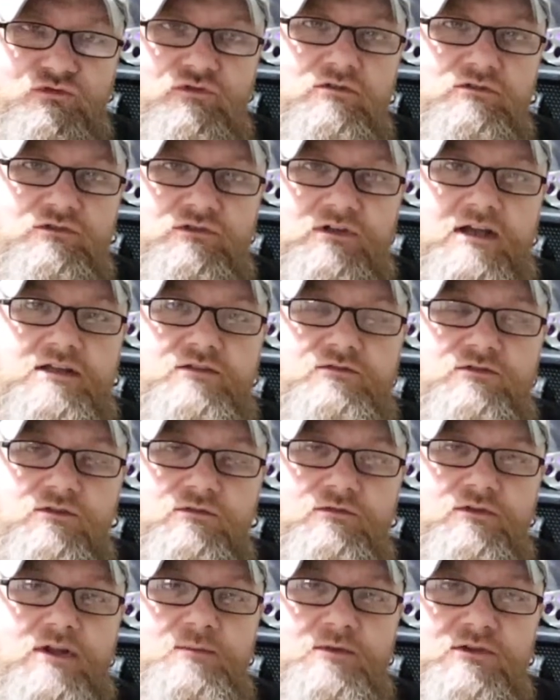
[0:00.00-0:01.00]
translated to
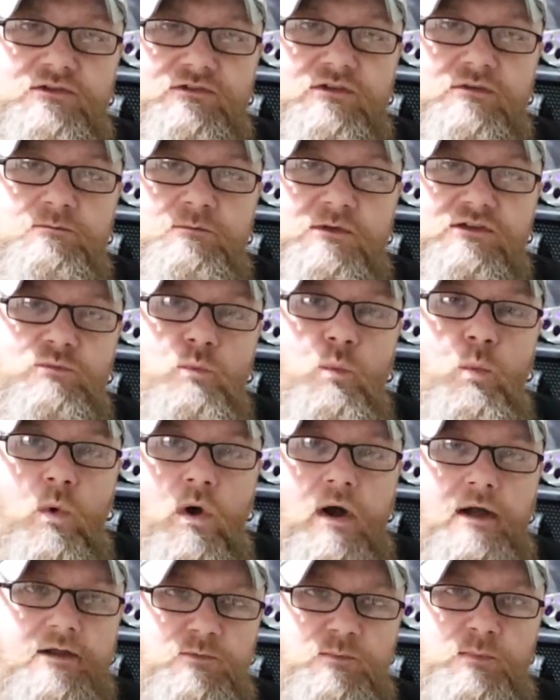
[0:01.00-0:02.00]
Flemish, means
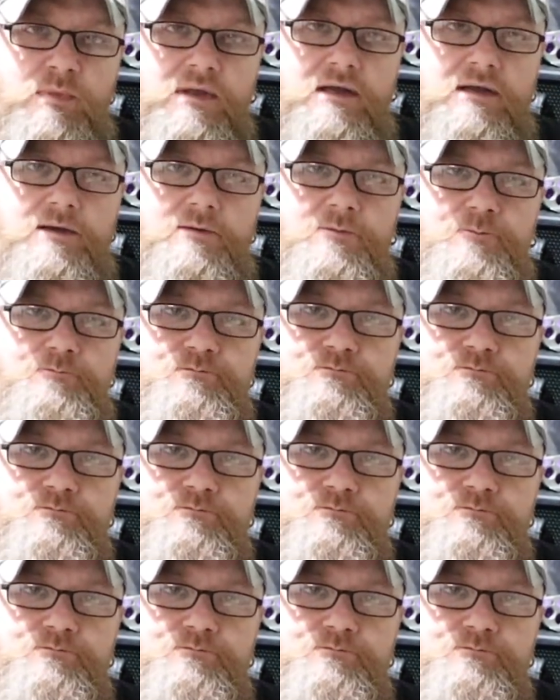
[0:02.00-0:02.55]
white beer.